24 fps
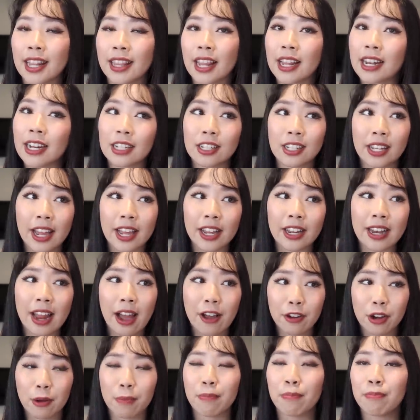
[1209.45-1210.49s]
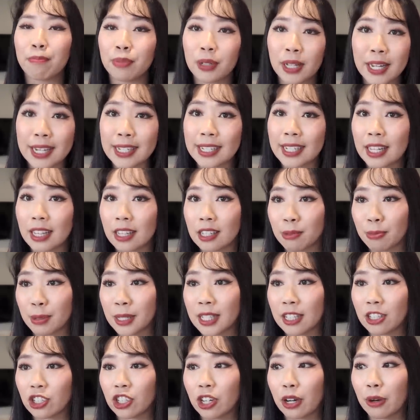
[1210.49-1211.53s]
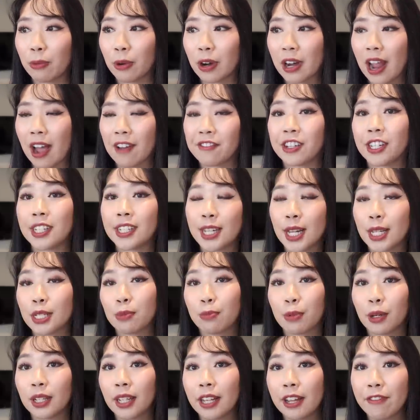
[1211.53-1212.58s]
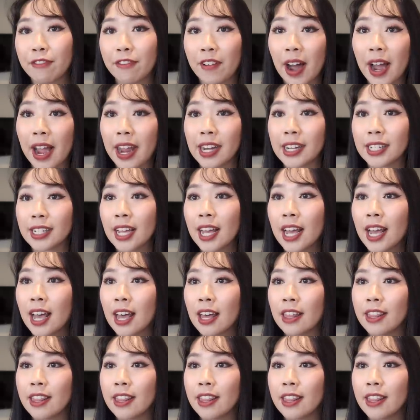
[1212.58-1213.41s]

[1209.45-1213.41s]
and then it's like now you're placed in this position where you have to desperately find